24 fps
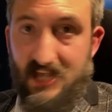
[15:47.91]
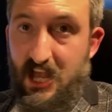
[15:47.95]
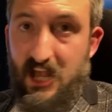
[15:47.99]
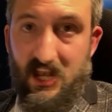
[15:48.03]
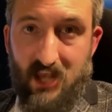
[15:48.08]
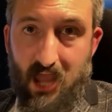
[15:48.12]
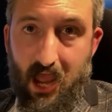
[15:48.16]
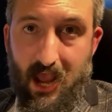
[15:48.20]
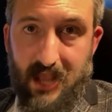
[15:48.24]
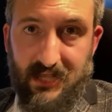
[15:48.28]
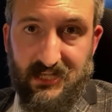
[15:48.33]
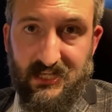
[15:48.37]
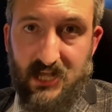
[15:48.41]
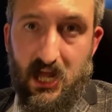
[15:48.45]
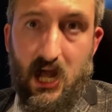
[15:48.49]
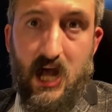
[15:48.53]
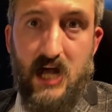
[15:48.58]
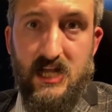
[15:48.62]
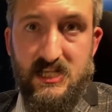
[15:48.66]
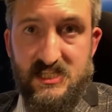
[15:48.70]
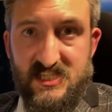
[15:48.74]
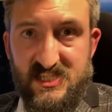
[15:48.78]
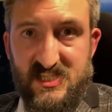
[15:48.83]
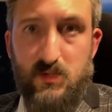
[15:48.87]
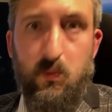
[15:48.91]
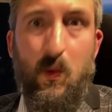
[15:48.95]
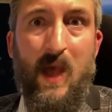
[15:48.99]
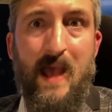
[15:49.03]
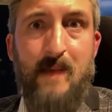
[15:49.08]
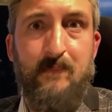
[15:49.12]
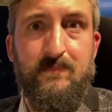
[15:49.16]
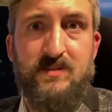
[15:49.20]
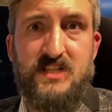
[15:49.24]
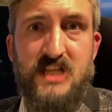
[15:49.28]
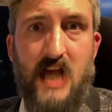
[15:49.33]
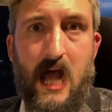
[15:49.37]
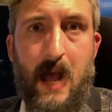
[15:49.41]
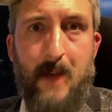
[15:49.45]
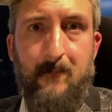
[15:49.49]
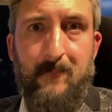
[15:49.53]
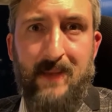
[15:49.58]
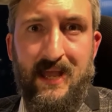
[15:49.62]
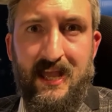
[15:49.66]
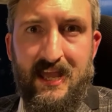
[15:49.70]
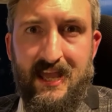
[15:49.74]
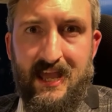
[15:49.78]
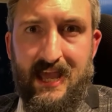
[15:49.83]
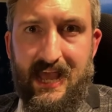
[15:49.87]
alike are swept up
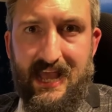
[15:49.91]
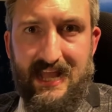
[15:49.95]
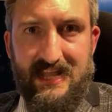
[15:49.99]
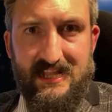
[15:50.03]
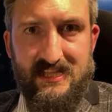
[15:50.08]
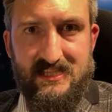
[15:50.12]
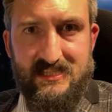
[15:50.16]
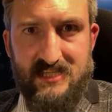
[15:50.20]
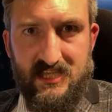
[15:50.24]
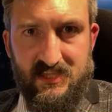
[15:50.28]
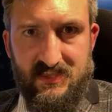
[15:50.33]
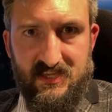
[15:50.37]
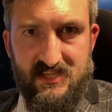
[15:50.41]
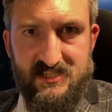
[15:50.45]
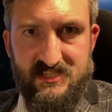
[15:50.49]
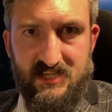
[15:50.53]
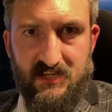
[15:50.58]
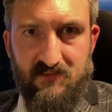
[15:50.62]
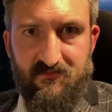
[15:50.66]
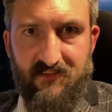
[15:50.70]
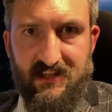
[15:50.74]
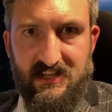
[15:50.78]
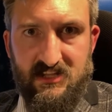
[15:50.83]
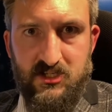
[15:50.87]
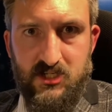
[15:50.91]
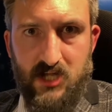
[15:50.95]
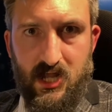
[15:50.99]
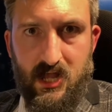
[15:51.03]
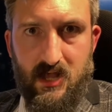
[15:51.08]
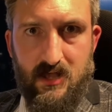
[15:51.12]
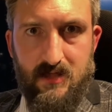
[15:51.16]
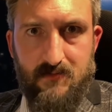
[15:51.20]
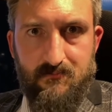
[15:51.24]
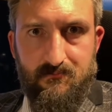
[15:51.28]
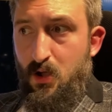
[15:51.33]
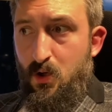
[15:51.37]
into this adventure.